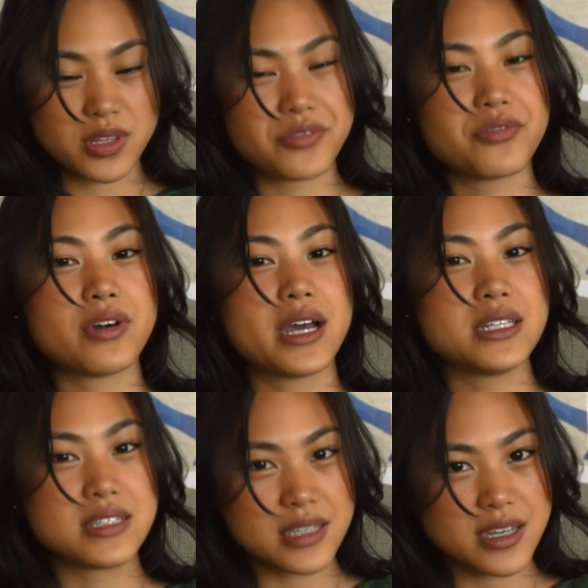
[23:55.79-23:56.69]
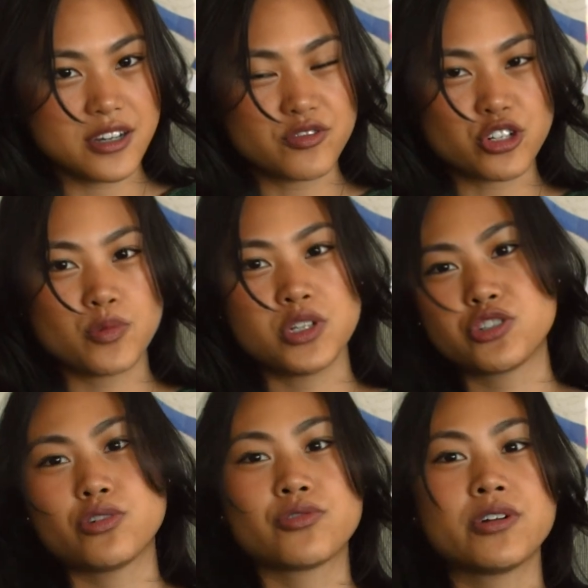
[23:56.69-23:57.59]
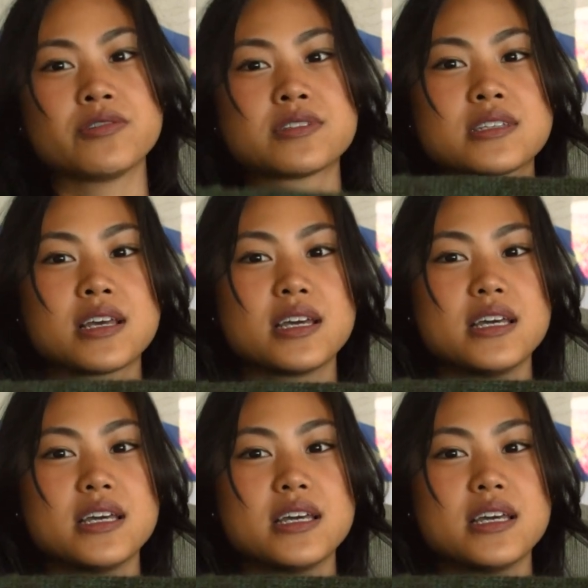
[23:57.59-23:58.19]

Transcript: the idea of German short rows